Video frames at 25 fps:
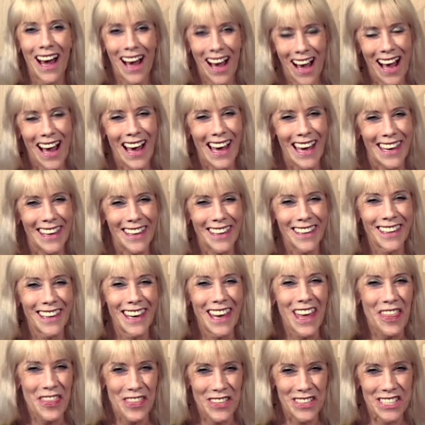Hi,
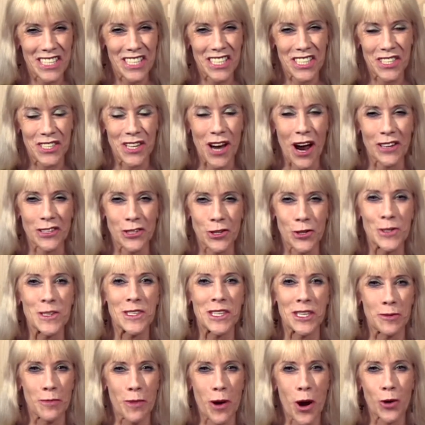this is Dr.
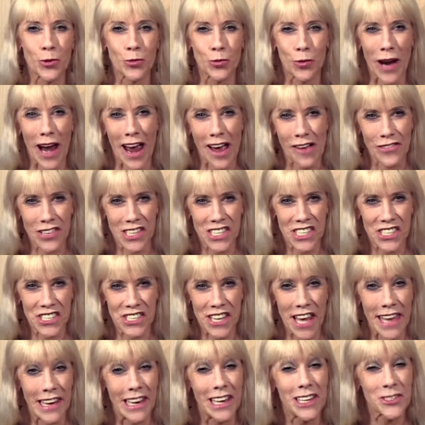Simone Ravis,
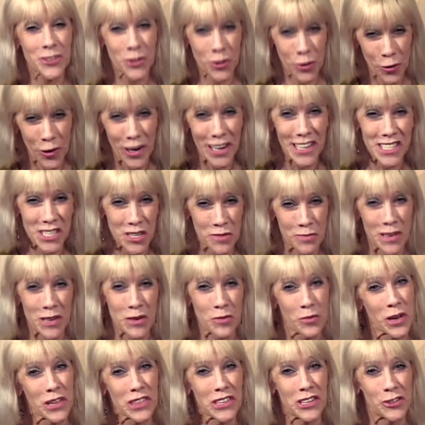and it's great to be
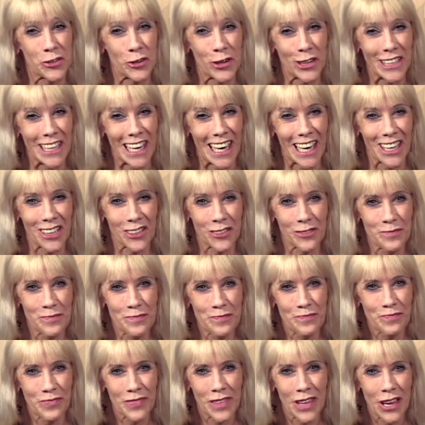with you again.
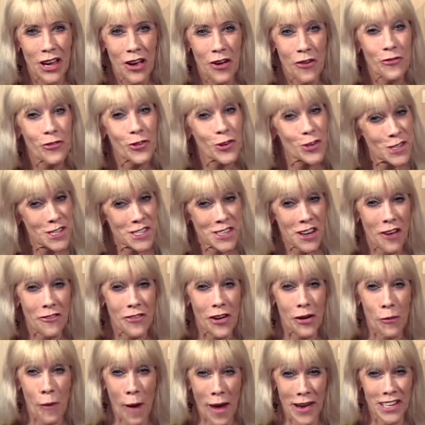First off, I
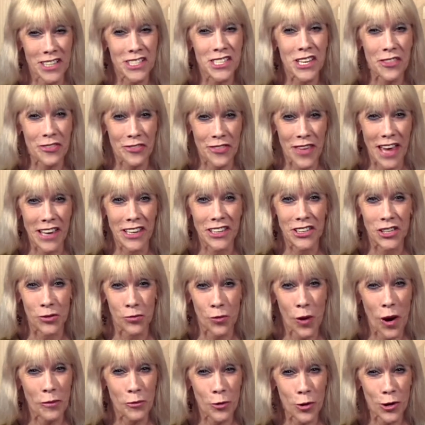wanted to thank you
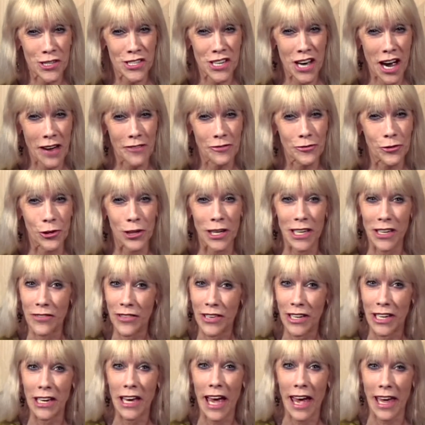one more time for
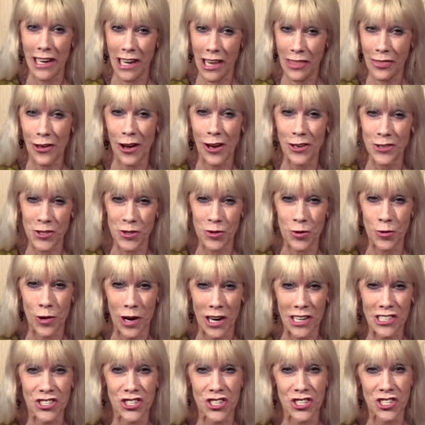leaving any thoughts or
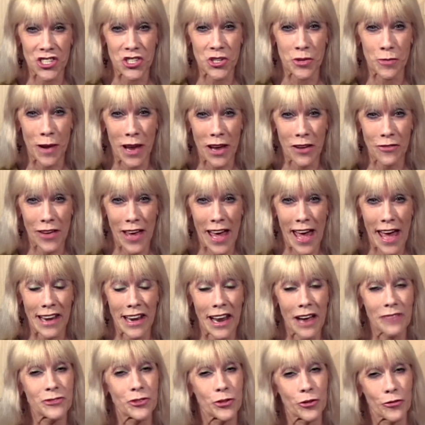questions you may have had
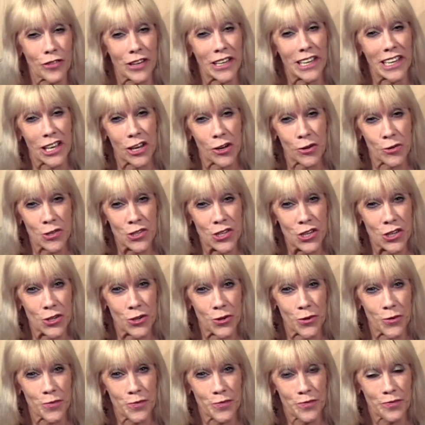after video 2.